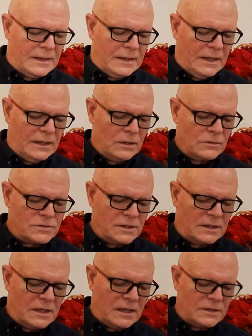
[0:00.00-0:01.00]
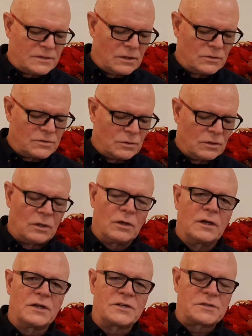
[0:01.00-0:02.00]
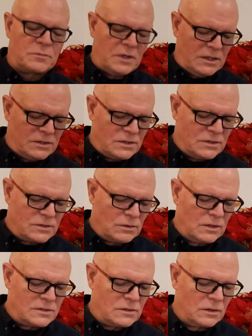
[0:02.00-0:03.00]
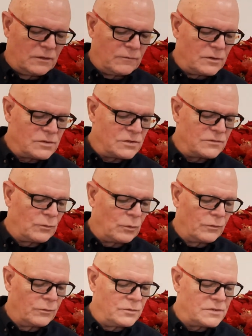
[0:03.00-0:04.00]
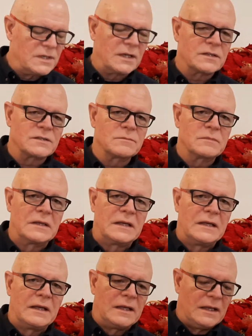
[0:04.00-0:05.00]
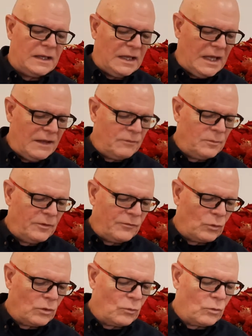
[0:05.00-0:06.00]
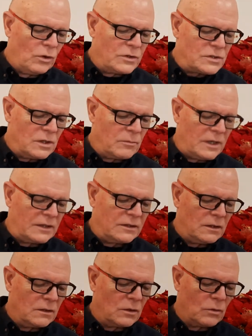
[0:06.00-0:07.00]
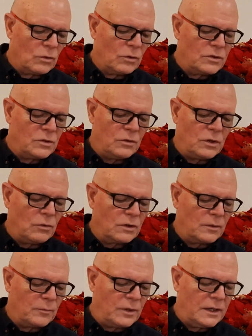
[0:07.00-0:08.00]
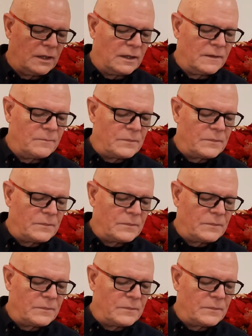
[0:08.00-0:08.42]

He knows that God is also going to look at his speech. So let's look at verses 4 through 6. Even before a word's on my tongue, O Lord, you know it completely.